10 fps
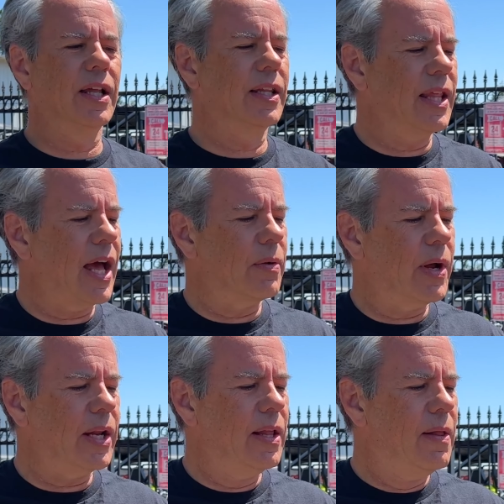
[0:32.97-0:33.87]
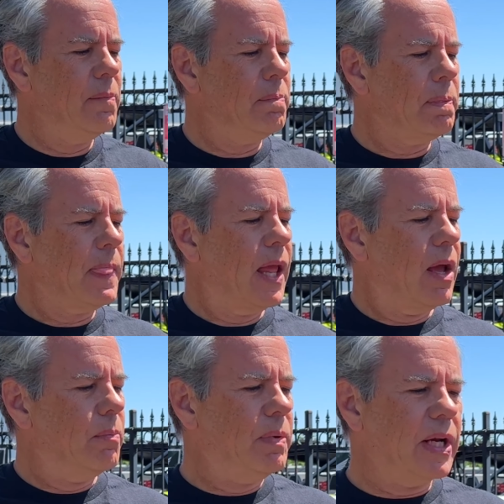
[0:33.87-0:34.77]
like that, right?
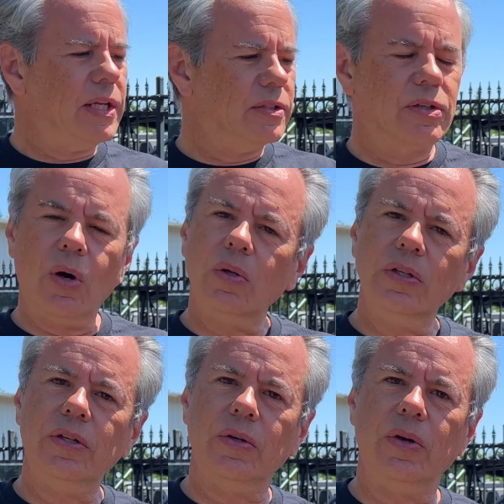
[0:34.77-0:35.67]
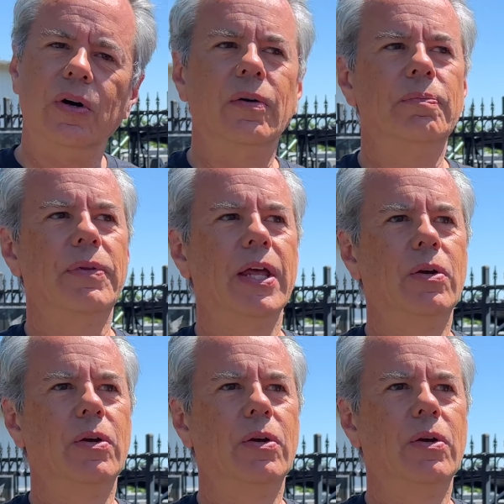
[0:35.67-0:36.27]
But he's a Goldendoodle, and